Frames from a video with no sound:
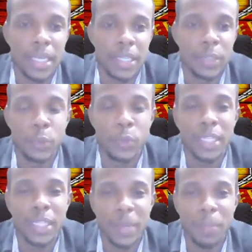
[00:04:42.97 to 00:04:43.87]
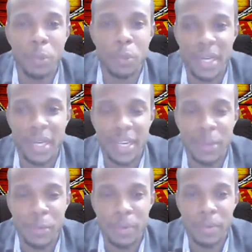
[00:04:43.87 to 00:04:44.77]
You literally push the man
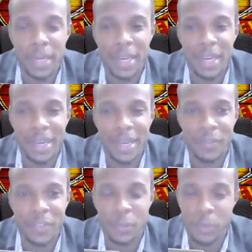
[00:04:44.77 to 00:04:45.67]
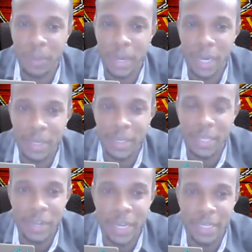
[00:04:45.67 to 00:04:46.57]
in the goal. If you score that ball, you
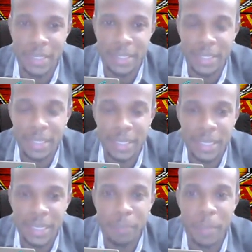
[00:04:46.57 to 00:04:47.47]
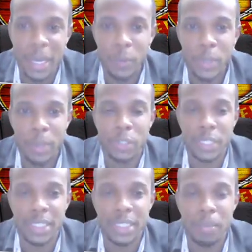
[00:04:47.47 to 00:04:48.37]
don't realize. The man where you
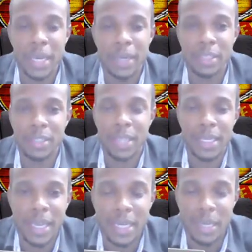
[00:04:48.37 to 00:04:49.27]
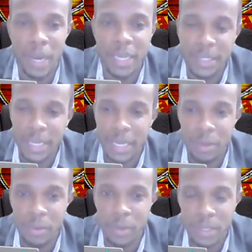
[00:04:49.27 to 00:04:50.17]
push is the man that headed the ball inside
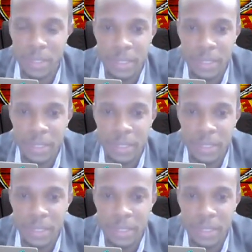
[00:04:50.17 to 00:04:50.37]
the goal.